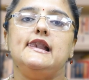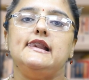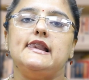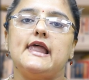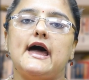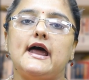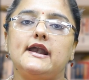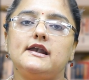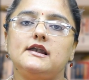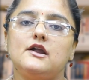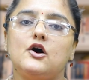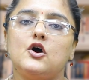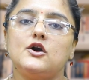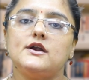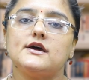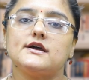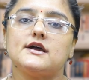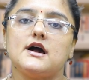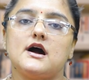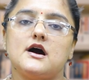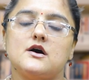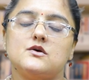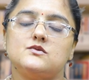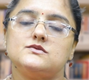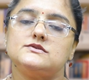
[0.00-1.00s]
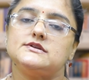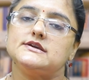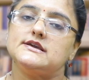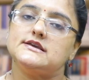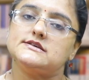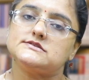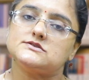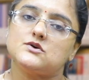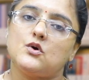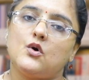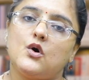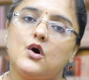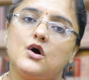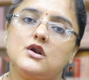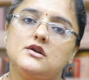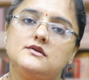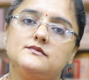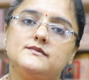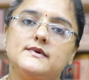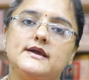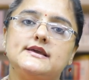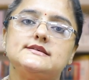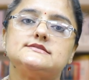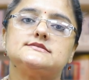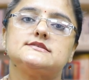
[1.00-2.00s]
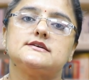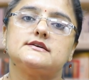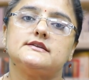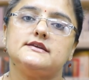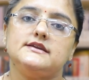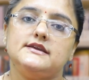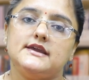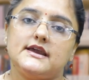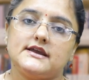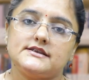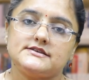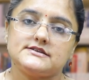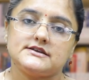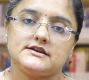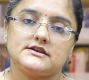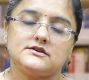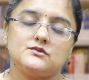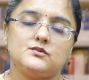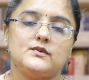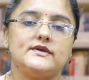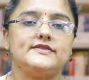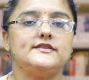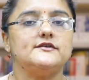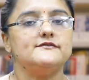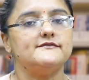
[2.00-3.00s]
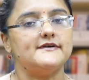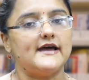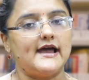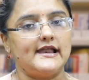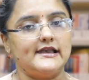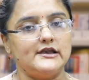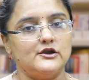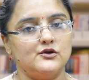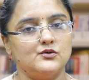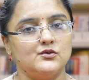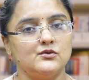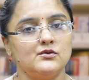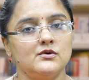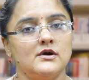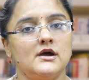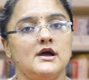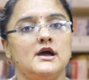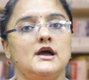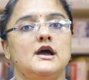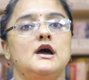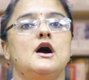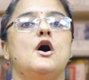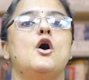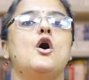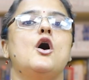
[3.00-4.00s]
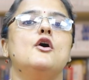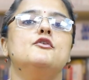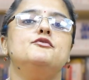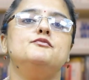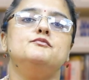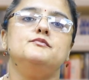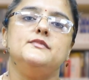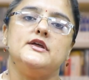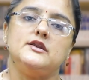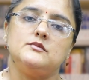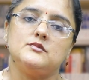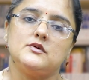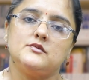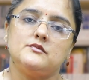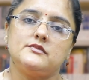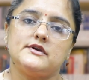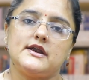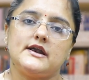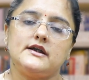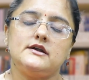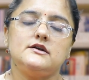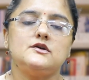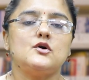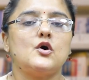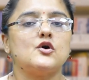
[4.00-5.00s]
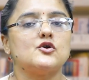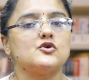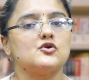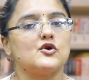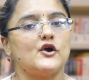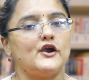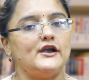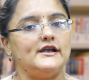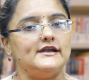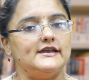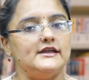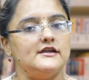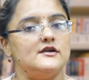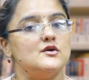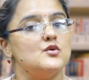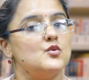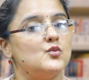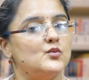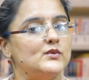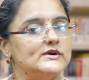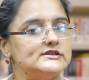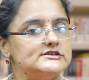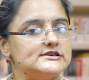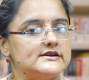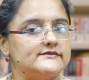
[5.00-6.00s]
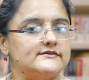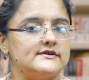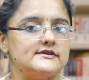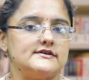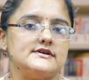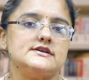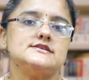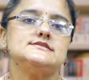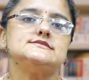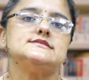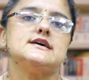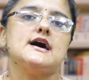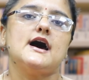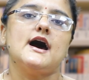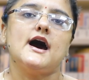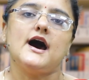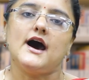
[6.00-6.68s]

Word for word: landlord account is always created with the value of minimum rent or royalty, whichever is